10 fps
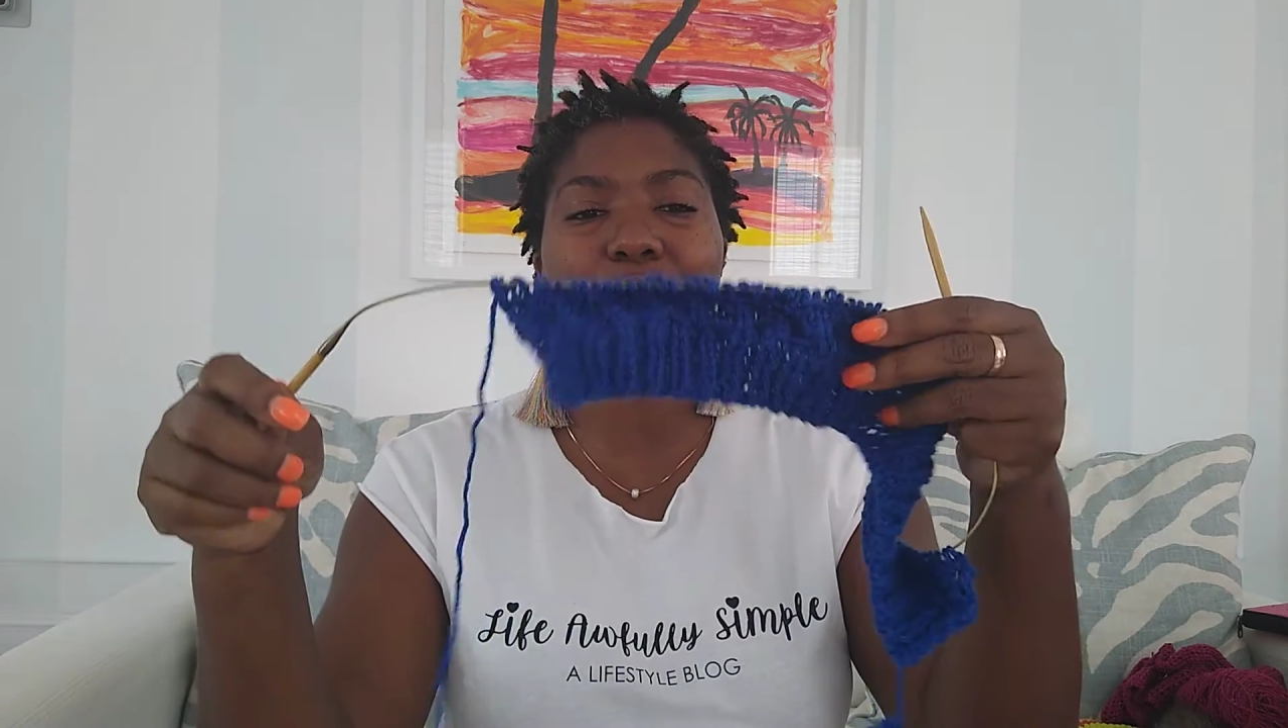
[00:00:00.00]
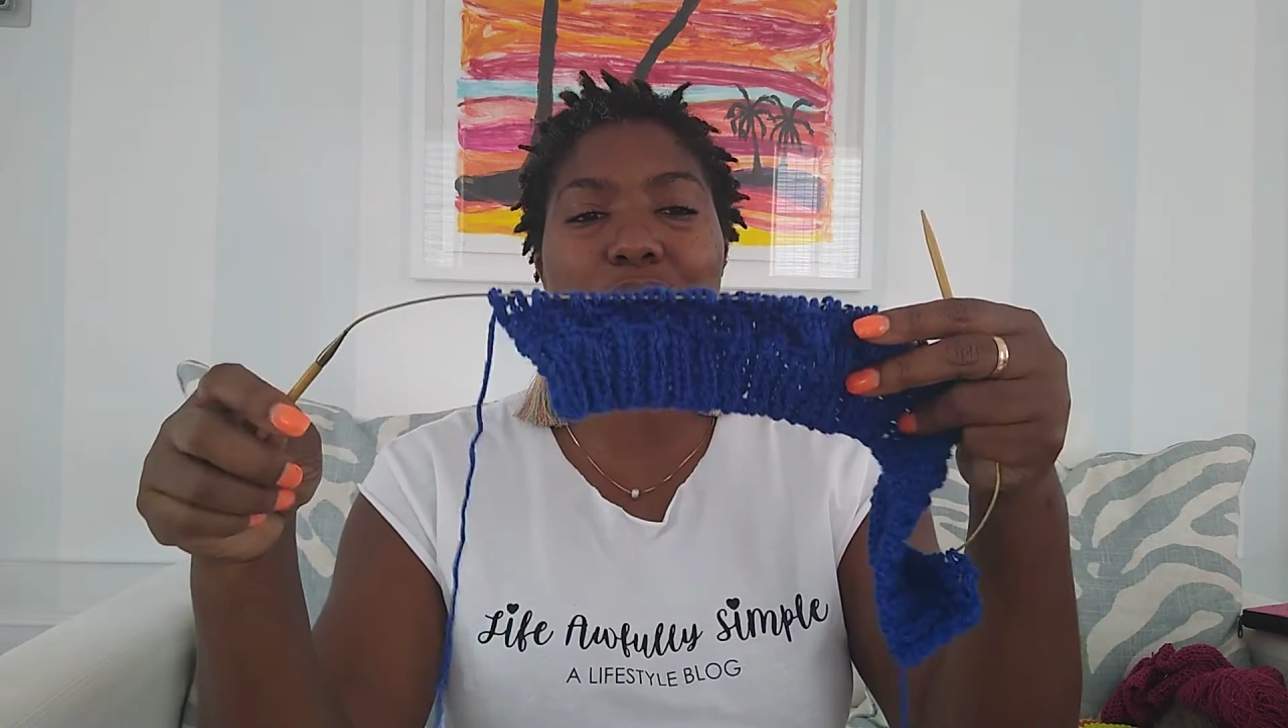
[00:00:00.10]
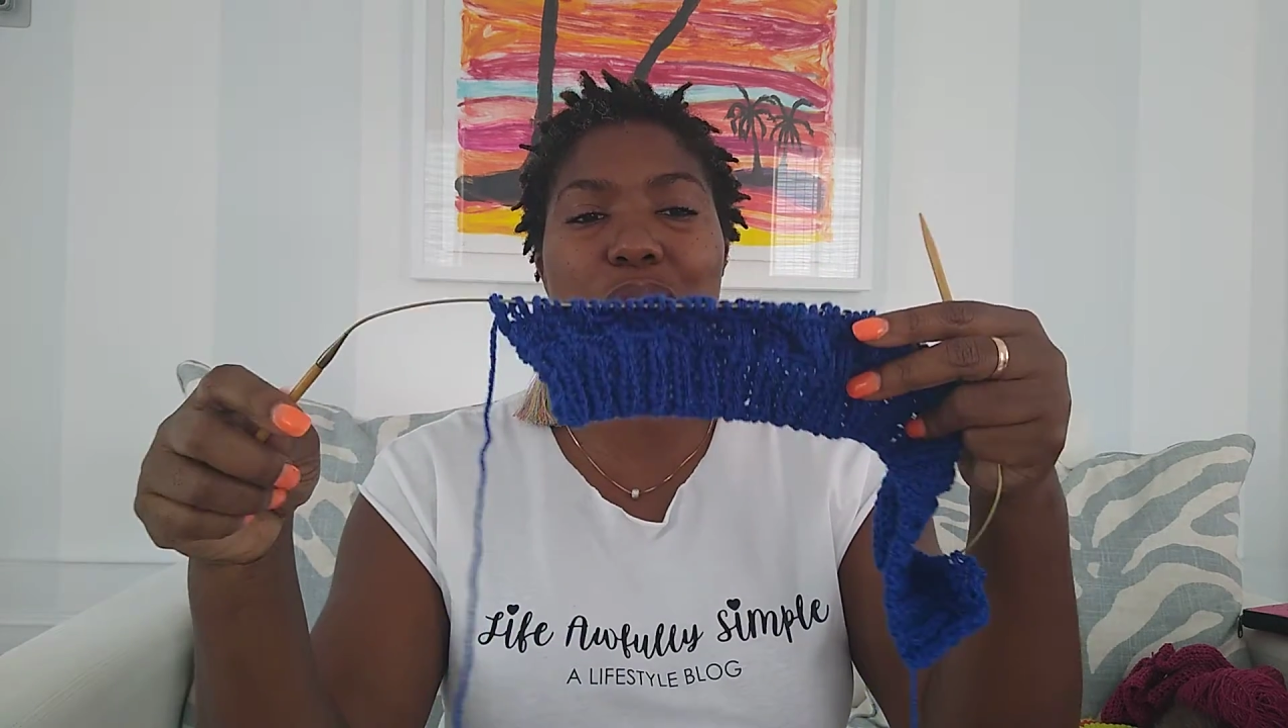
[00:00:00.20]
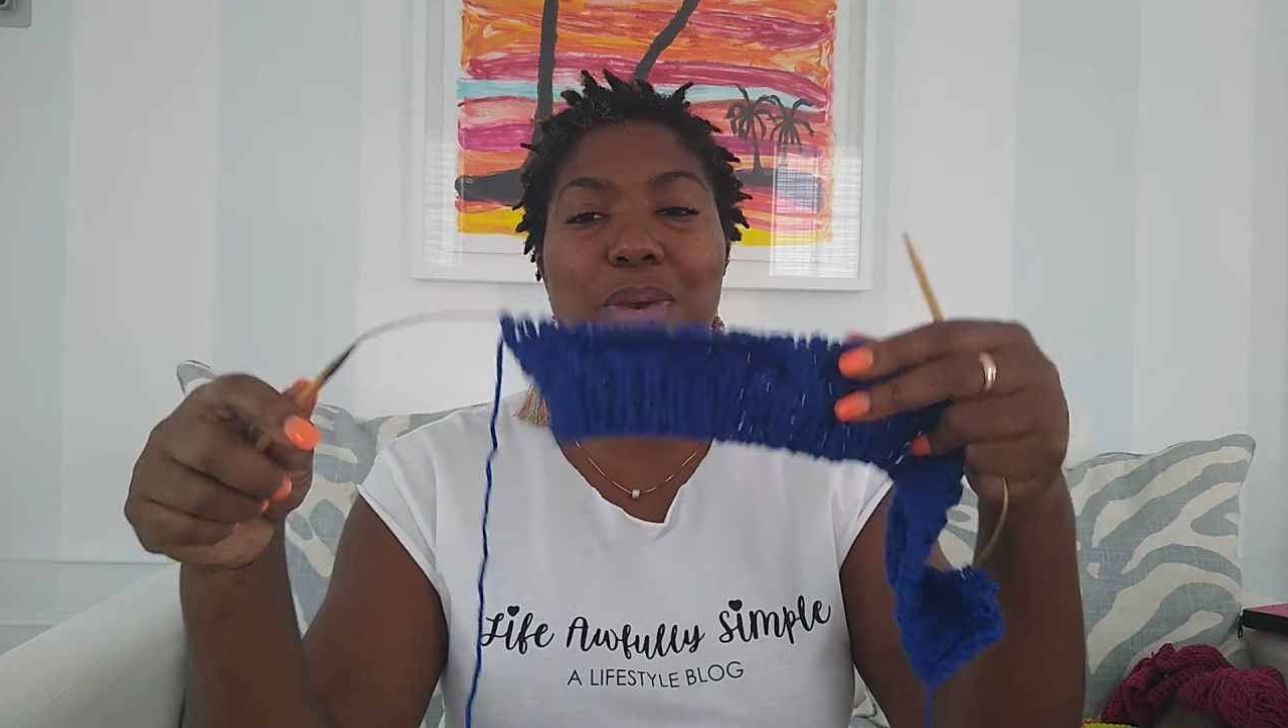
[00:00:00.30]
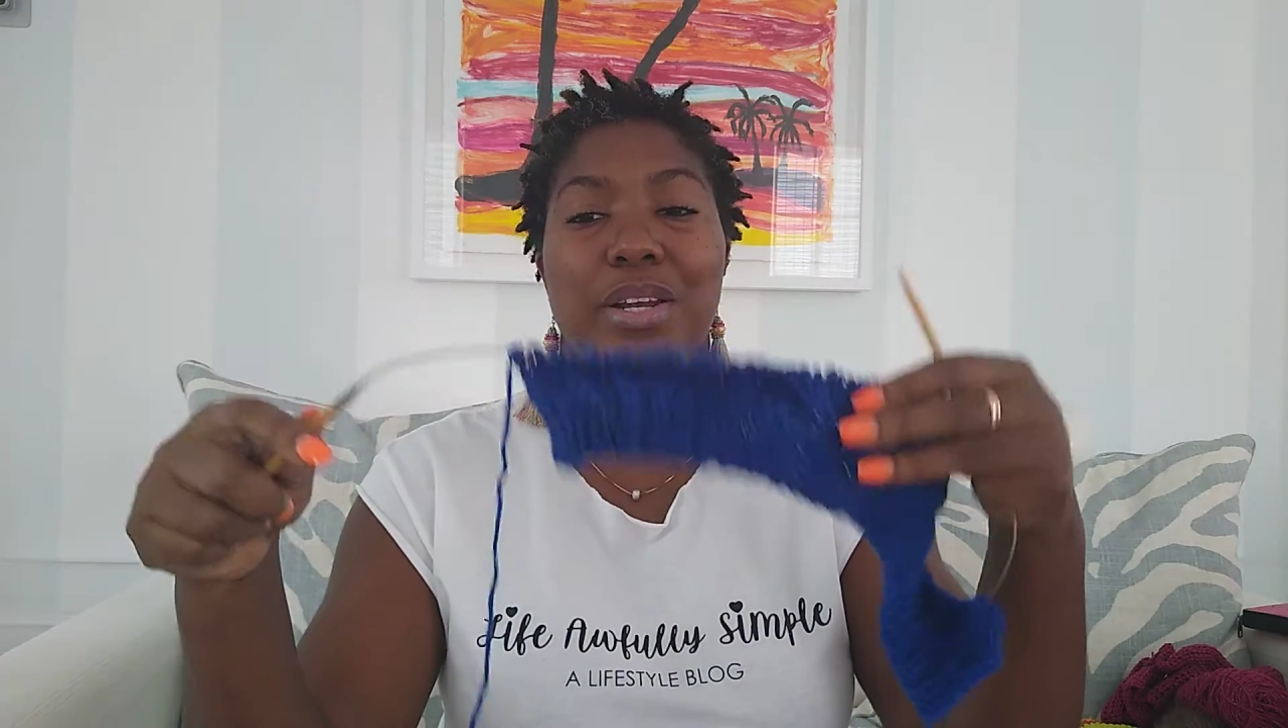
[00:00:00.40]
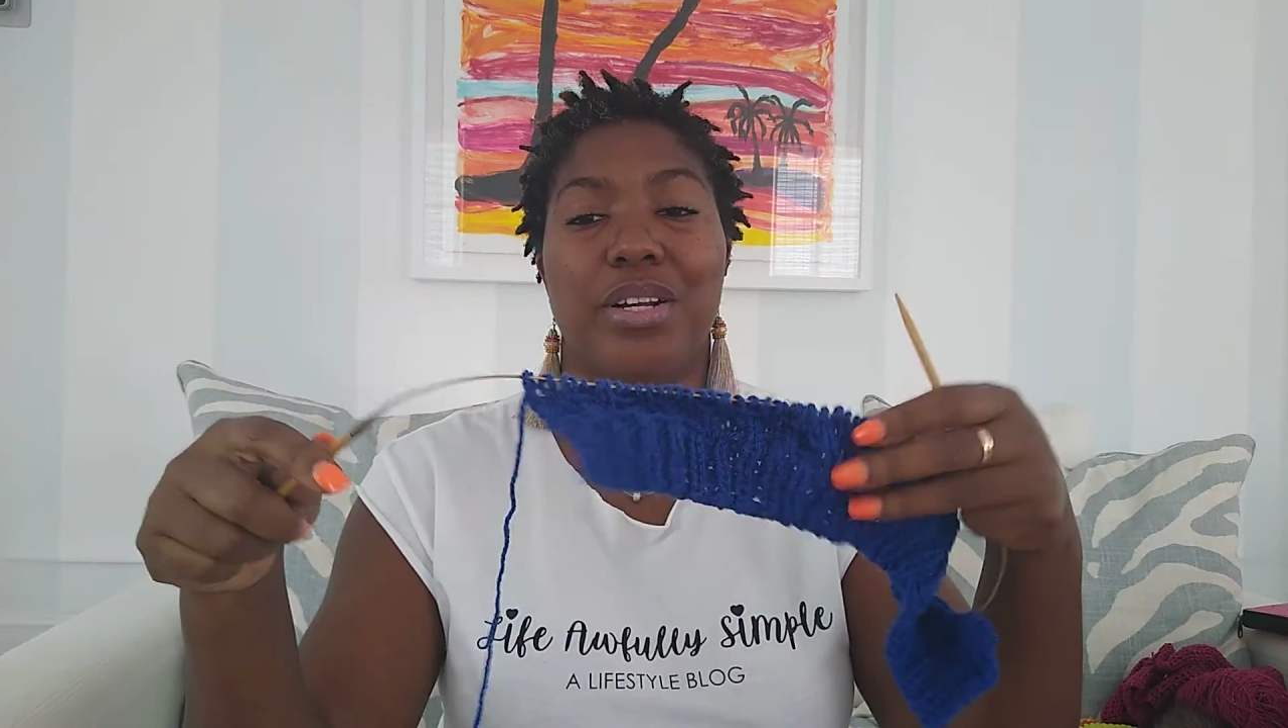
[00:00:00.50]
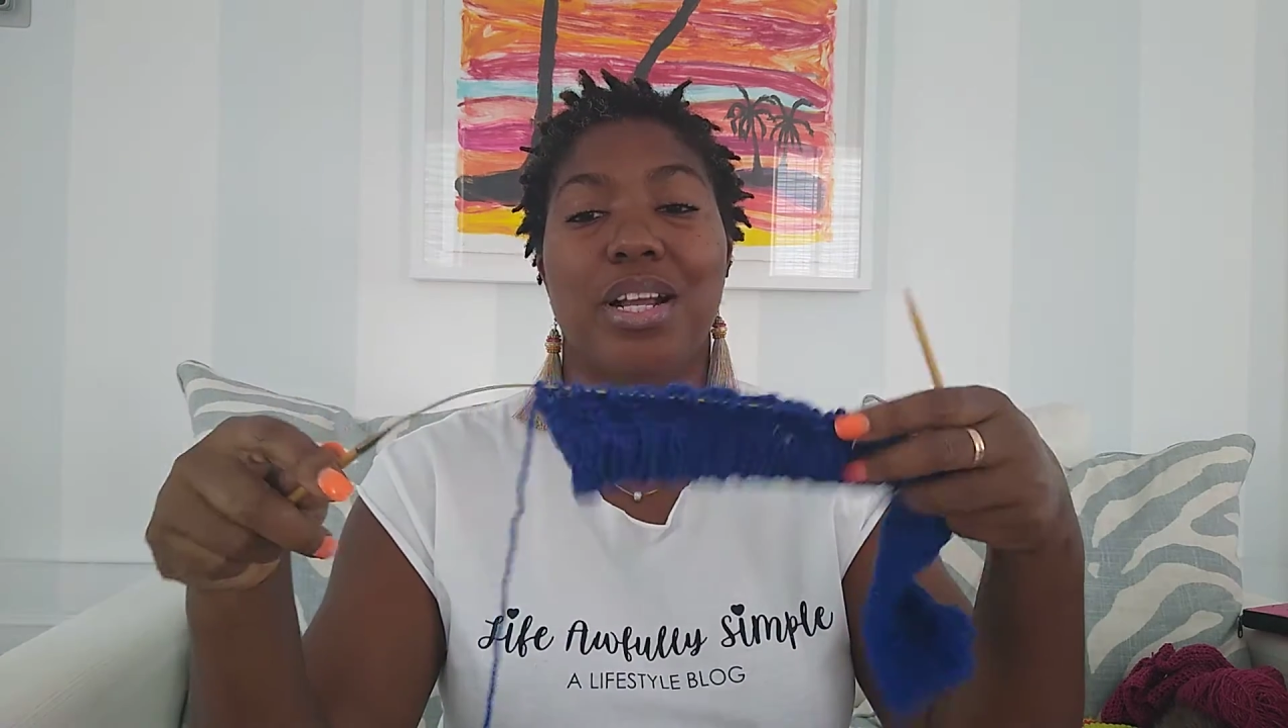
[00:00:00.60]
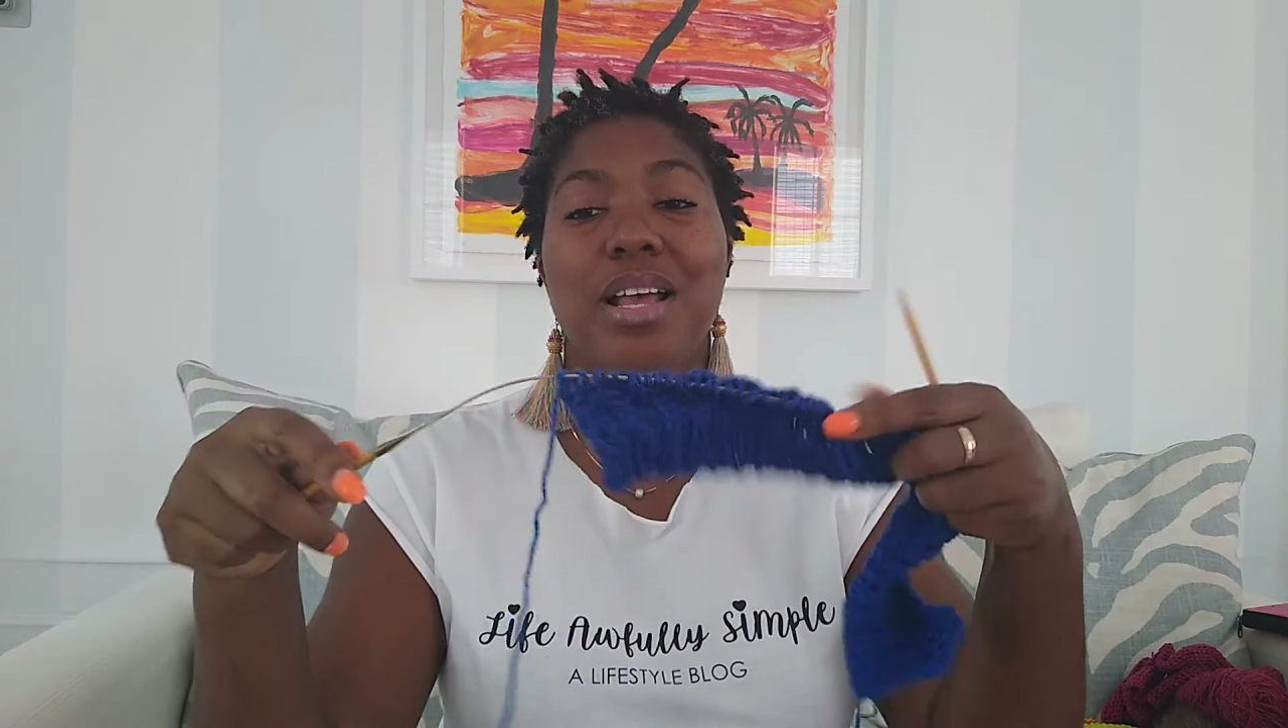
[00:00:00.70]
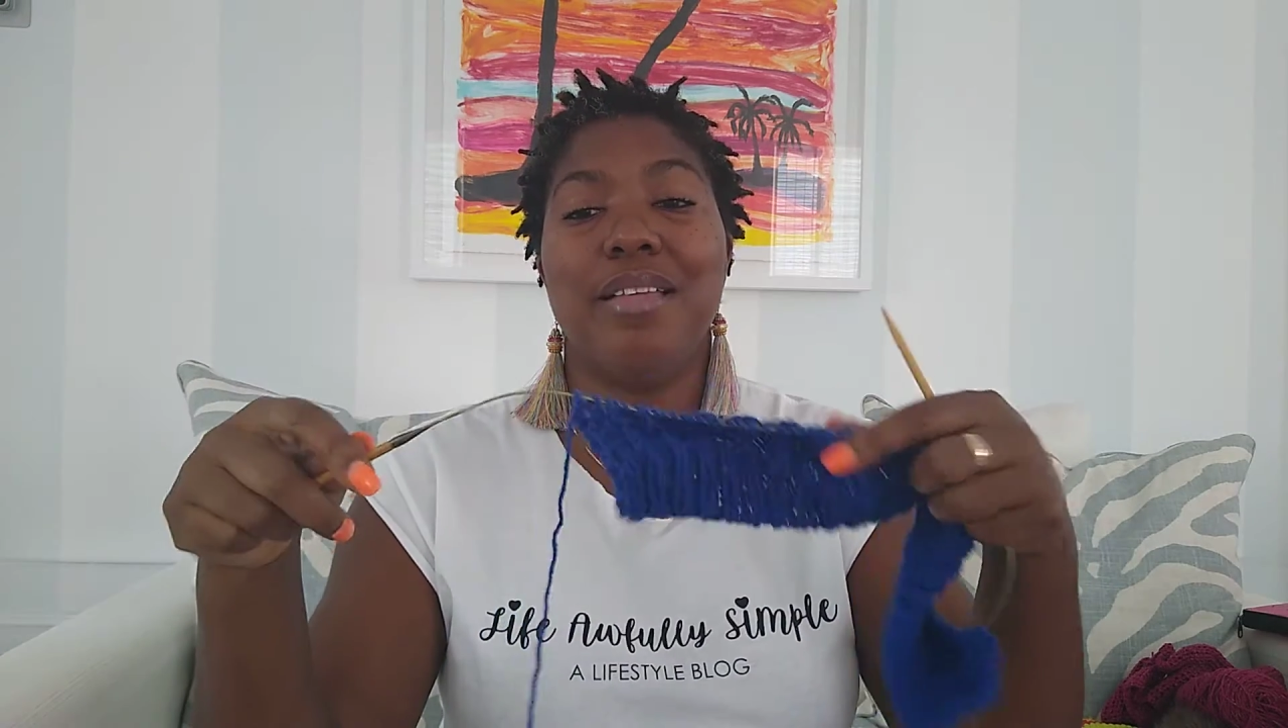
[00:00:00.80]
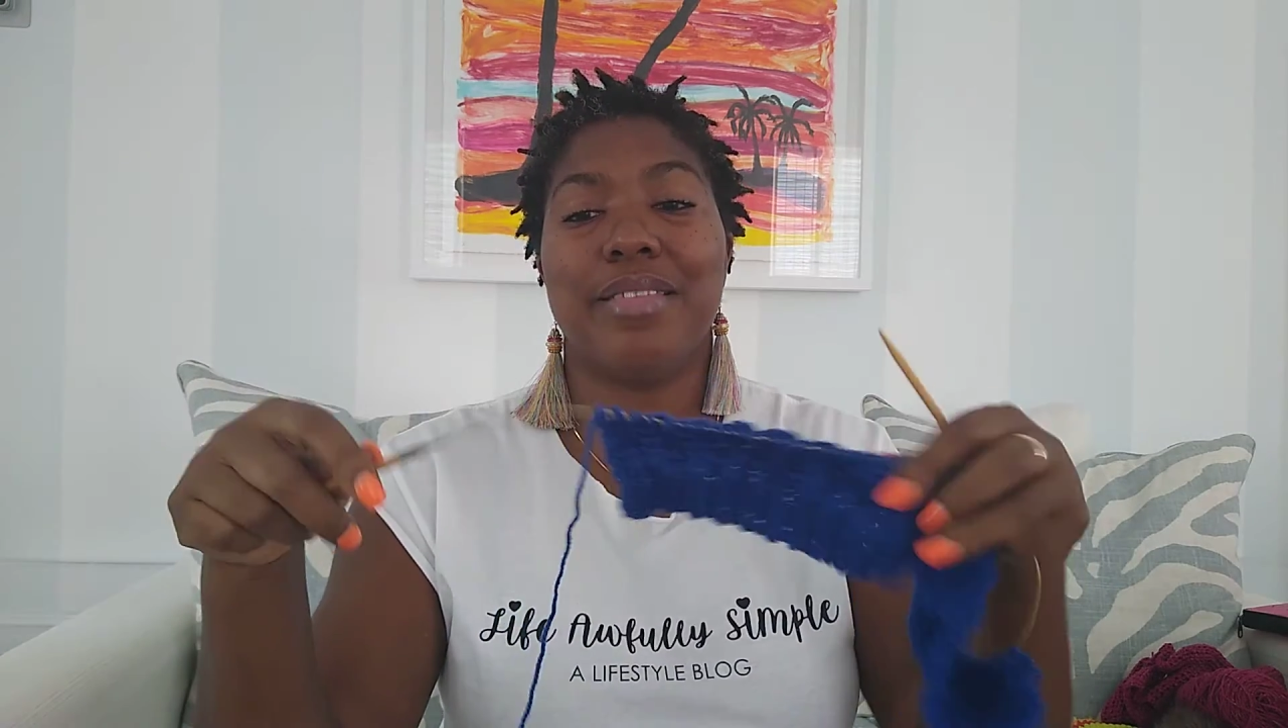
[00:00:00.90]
a sweater